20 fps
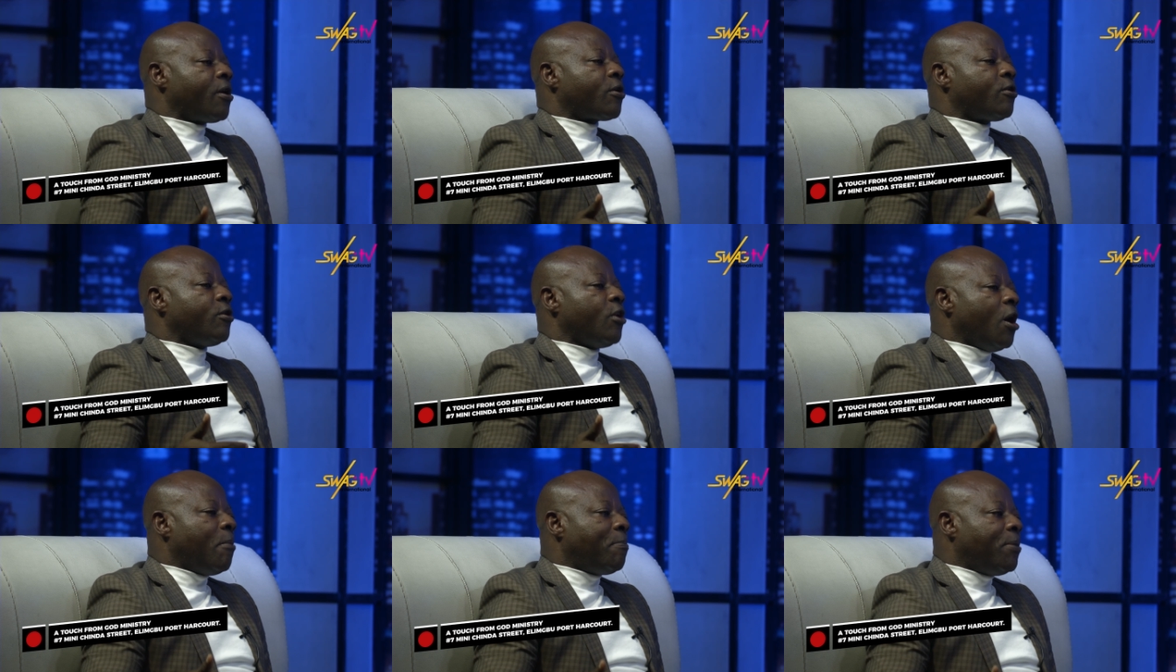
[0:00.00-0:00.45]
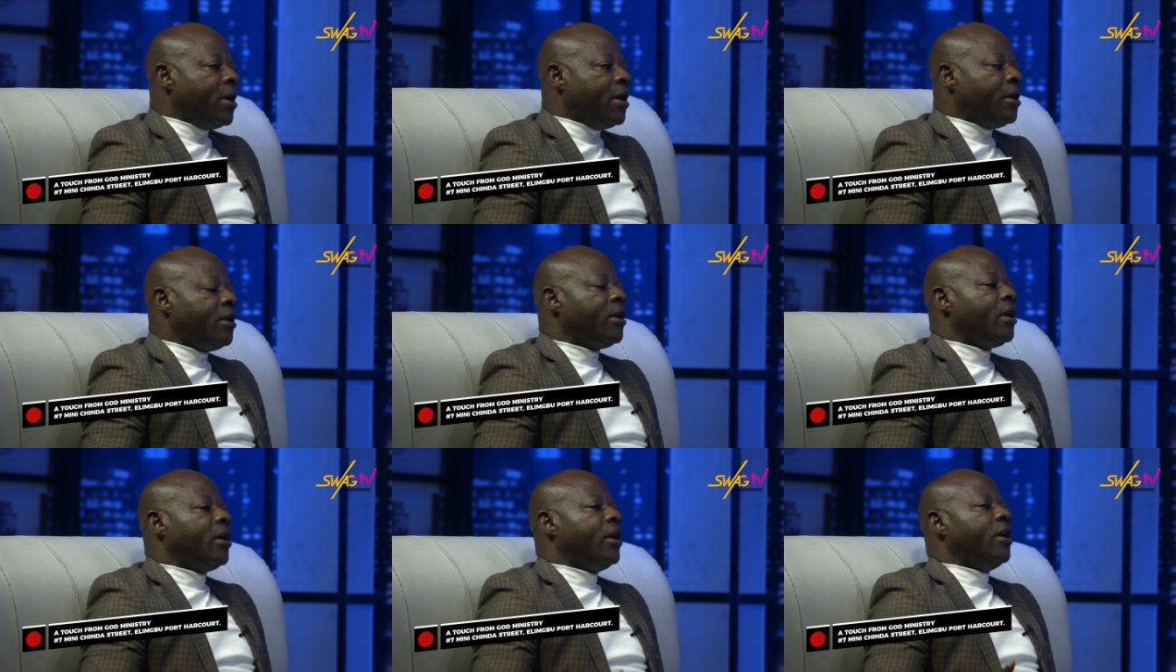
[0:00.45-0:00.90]

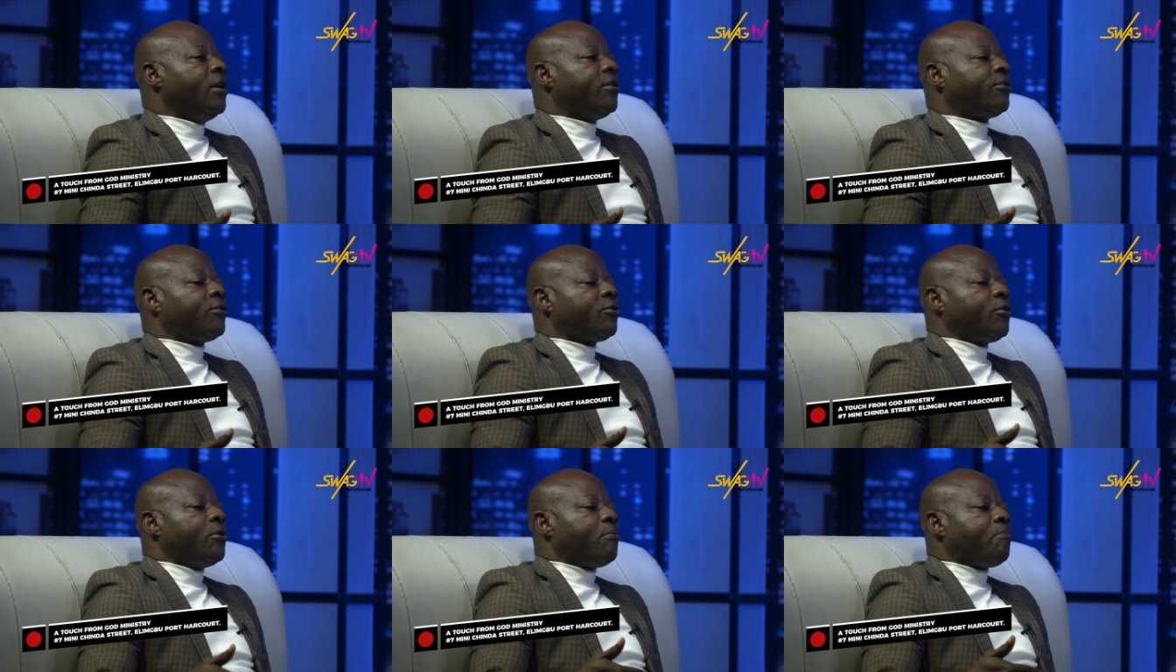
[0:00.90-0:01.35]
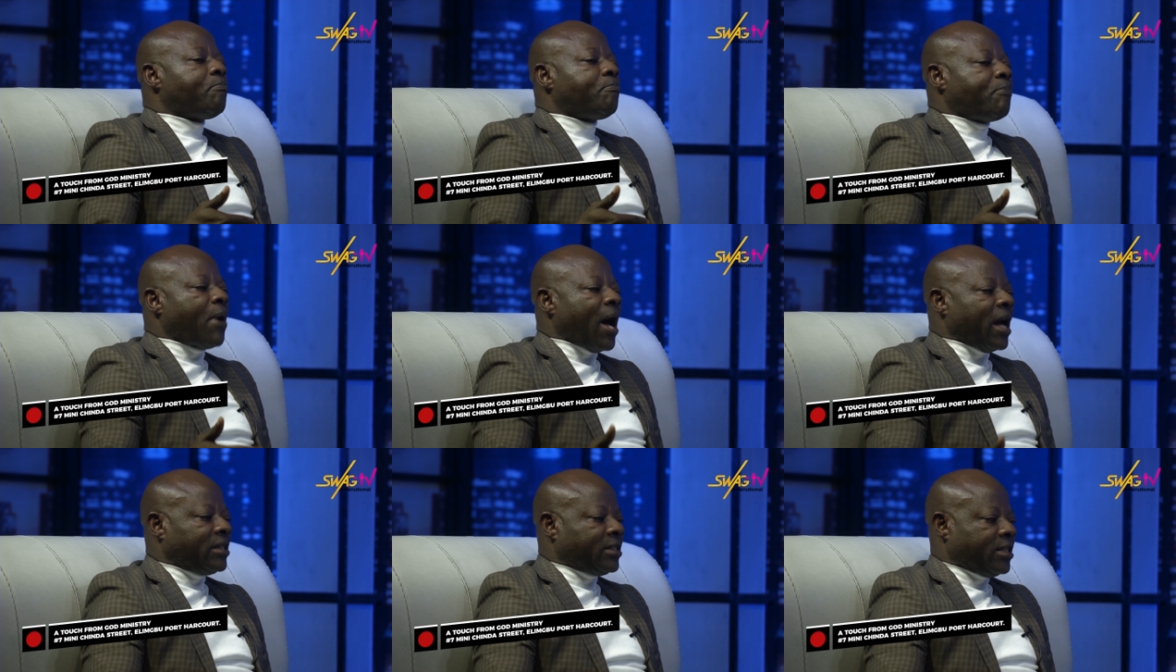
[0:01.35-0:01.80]
clubbing is
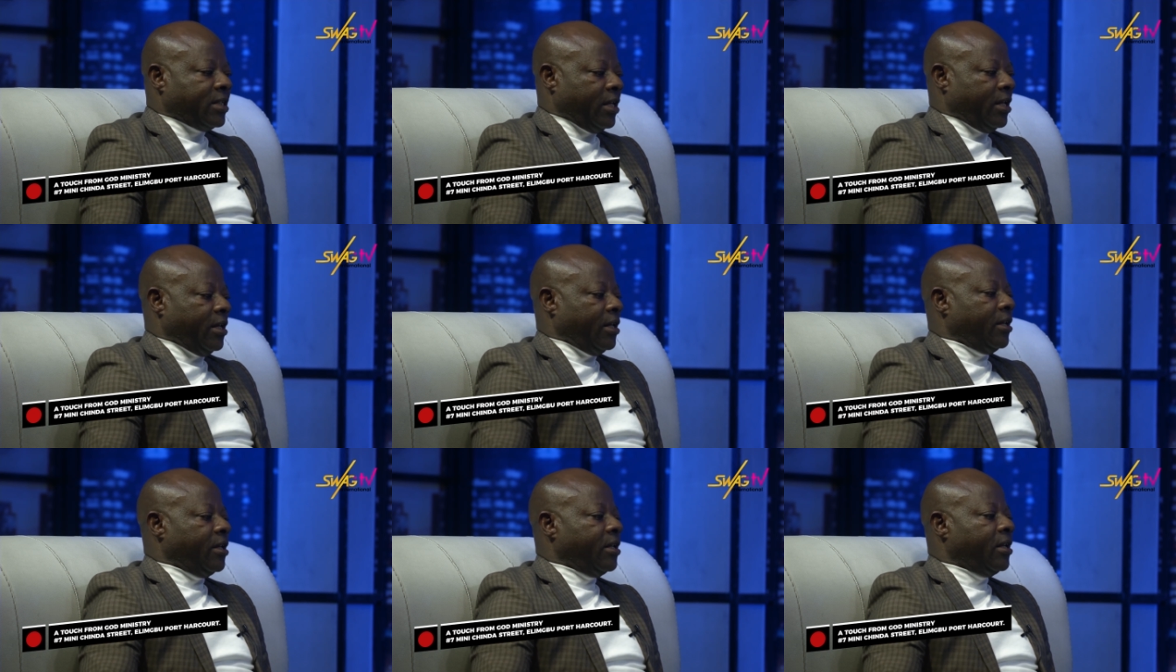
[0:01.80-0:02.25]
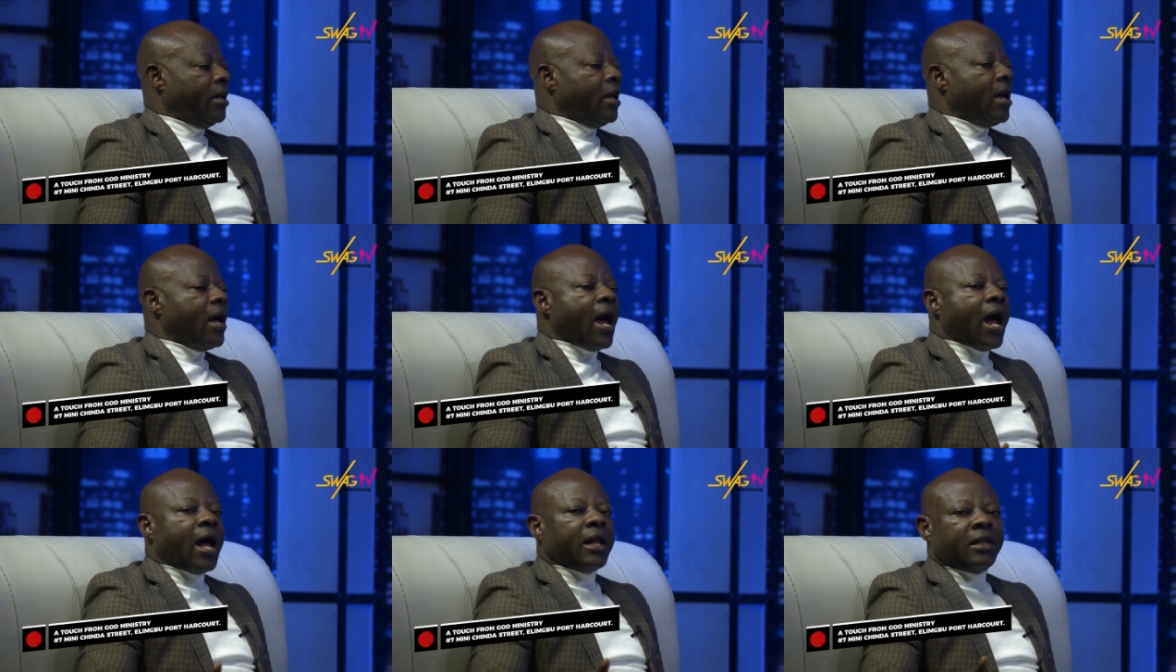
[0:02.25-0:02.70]
partying
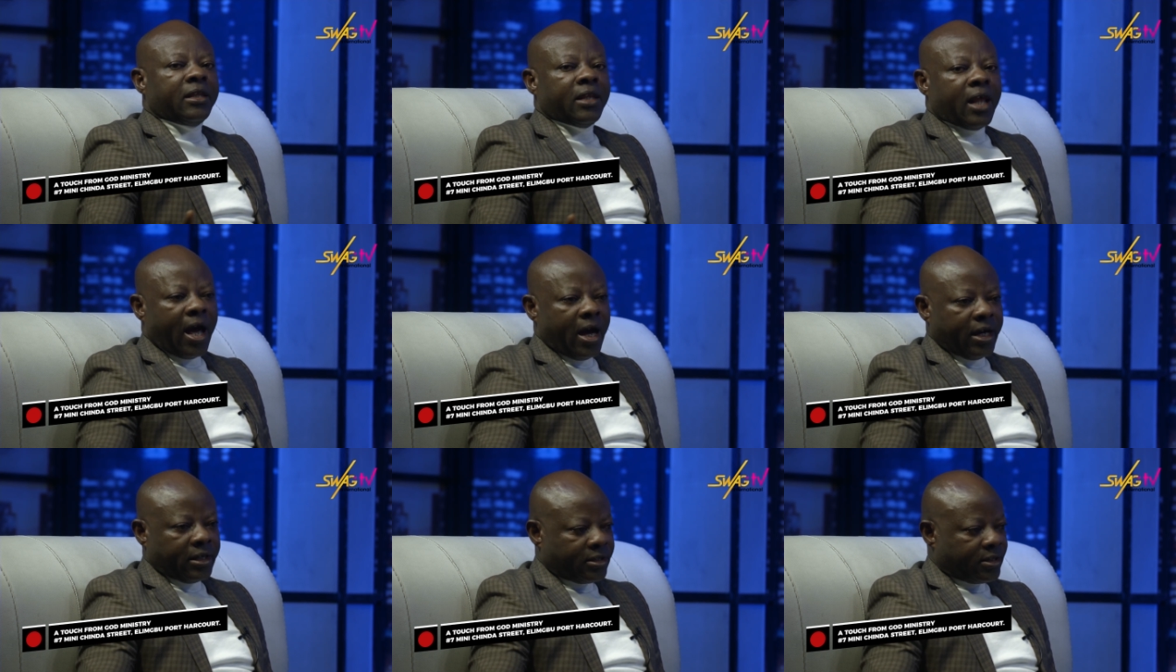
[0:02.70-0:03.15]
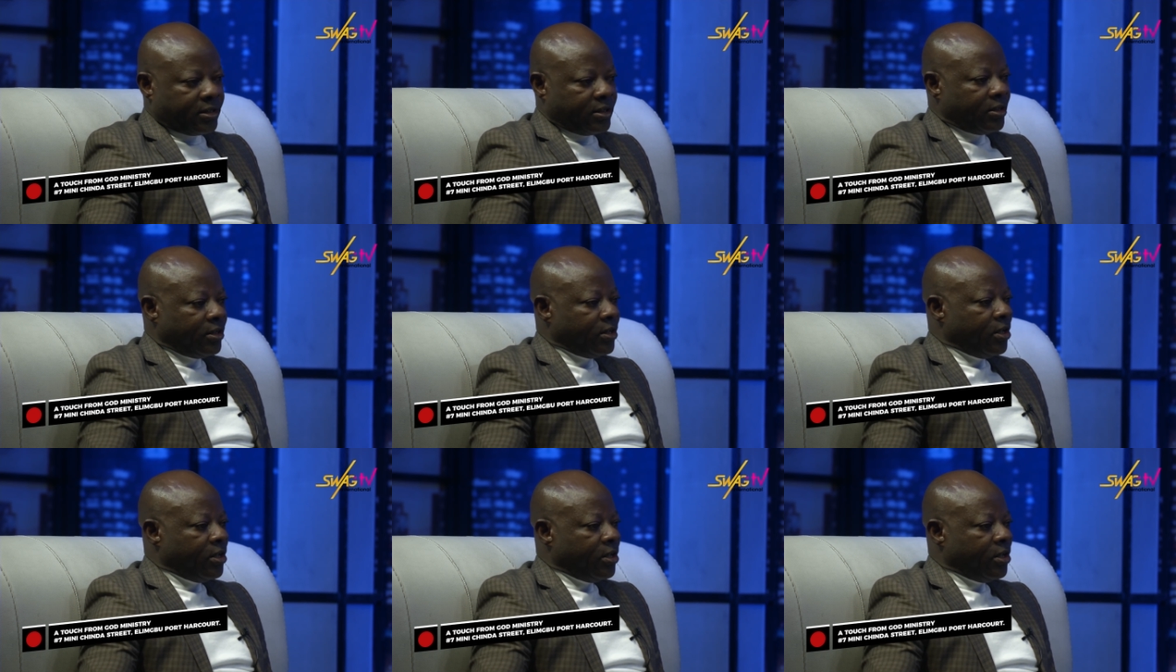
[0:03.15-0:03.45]
at night